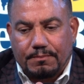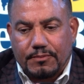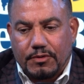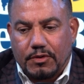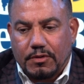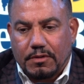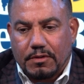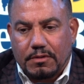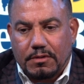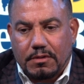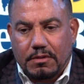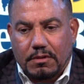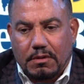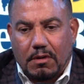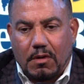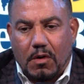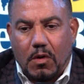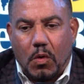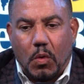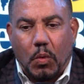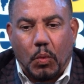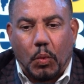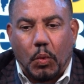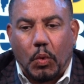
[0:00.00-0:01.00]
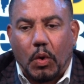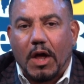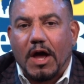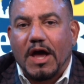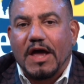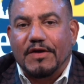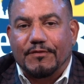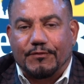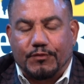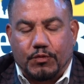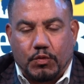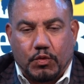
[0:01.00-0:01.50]
your whole
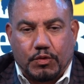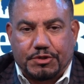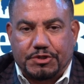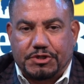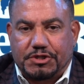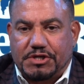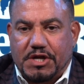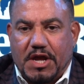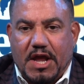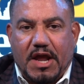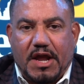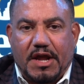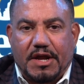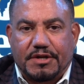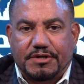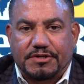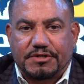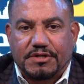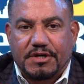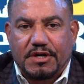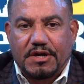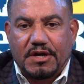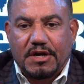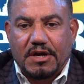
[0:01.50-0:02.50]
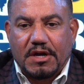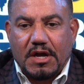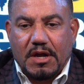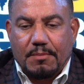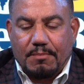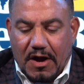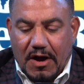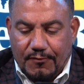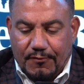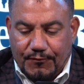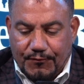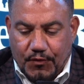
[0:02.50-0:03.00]
life will change.
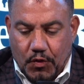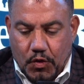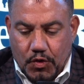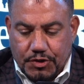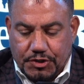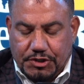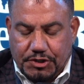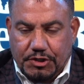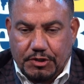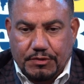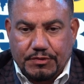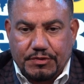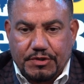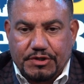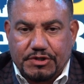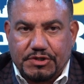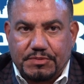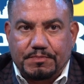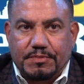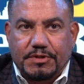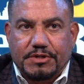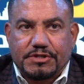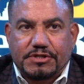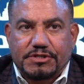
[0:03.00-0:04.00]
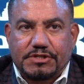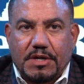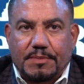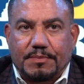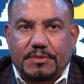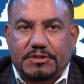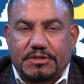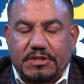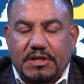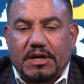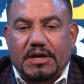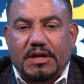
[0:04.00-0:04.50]
My first year in this business, I'm
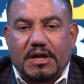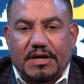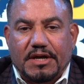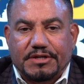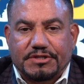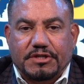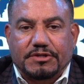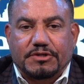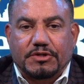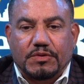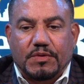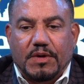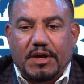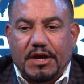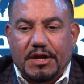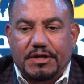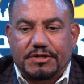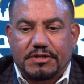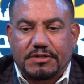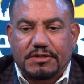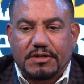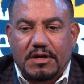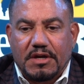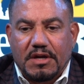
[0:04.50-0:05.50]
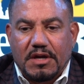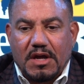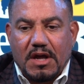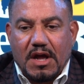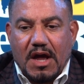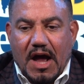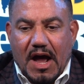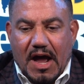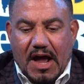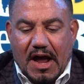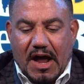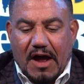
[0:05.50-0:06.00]
going to tell you, as a new agent,
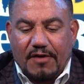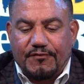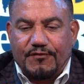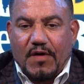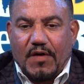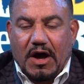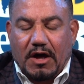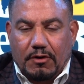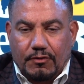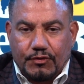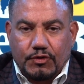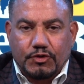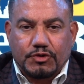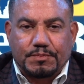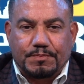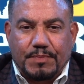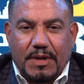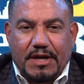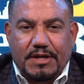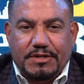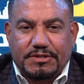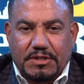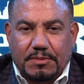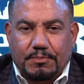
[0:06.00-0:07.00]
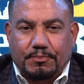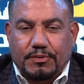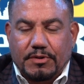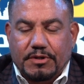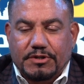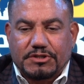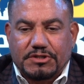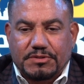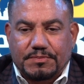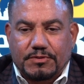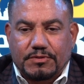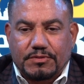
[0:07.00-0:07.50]
I followed those basic
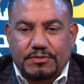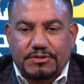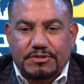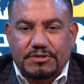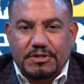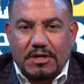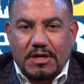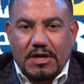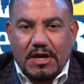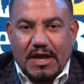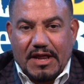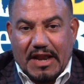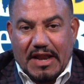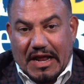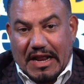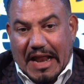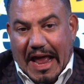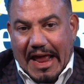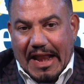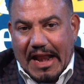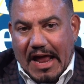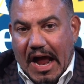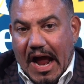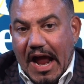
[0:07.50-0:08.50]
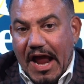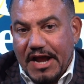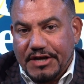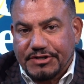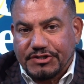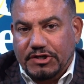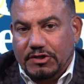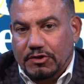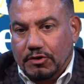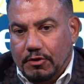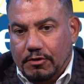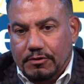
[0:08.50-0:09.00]
principles, and I
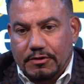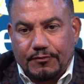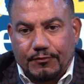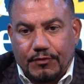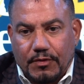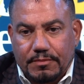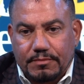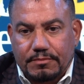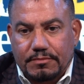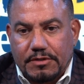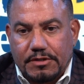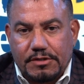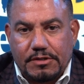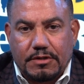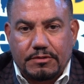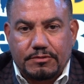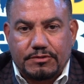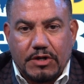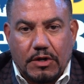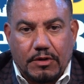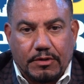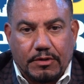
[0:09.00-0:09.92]
actually learned it from Tony